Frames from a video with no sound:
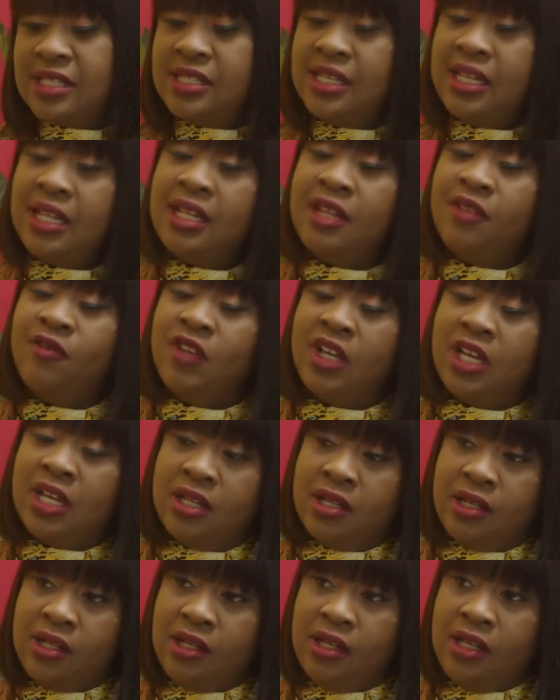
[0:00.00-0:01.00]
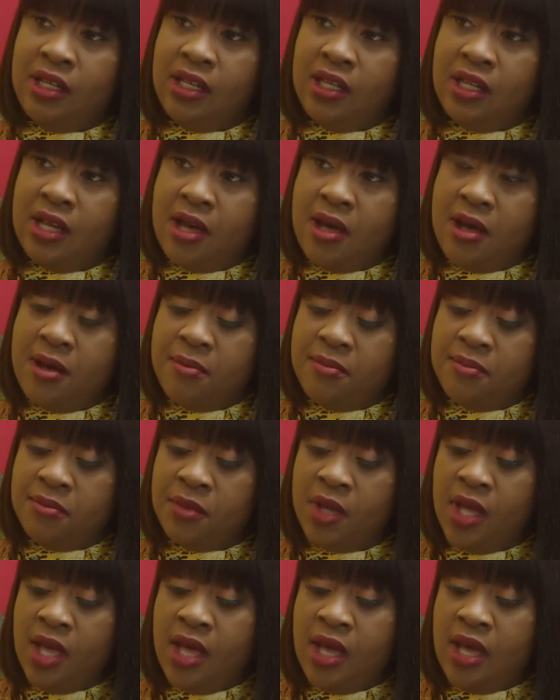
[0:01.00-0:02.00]
significantly
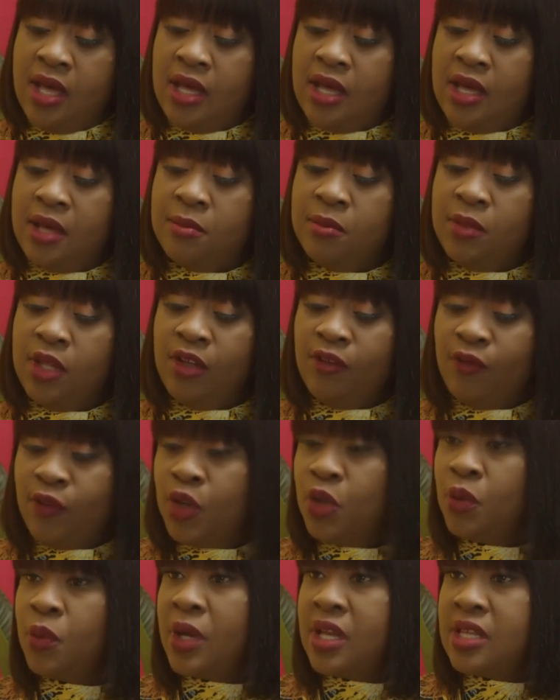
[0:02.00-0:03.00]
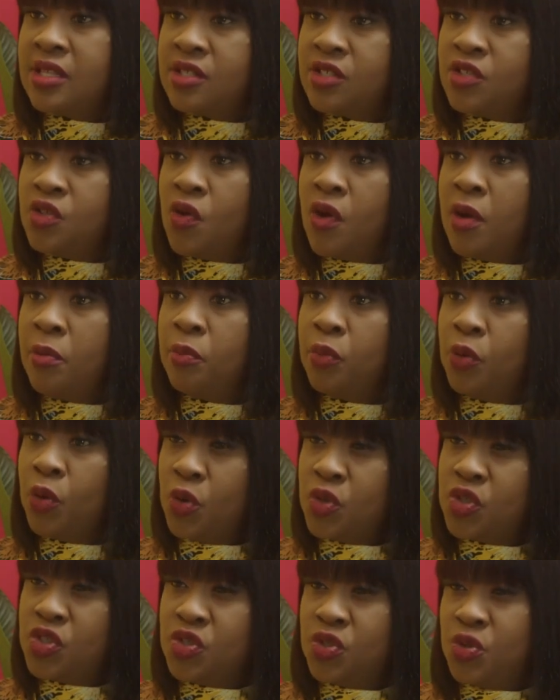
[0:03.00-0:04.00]
influenced your
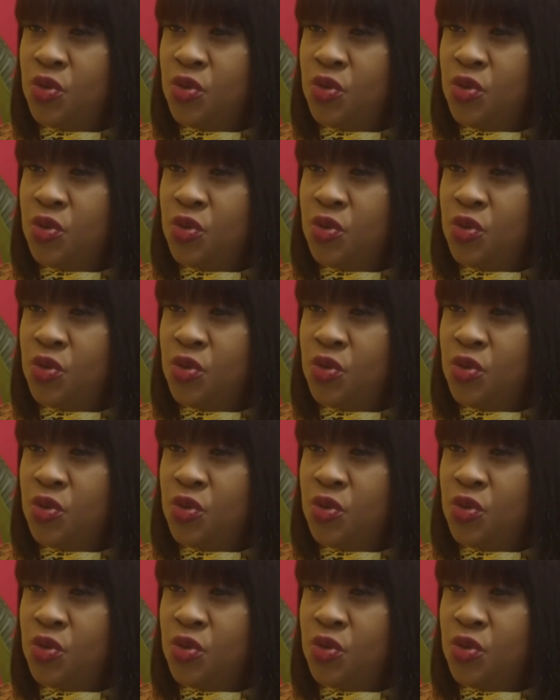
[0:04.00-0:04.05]
approach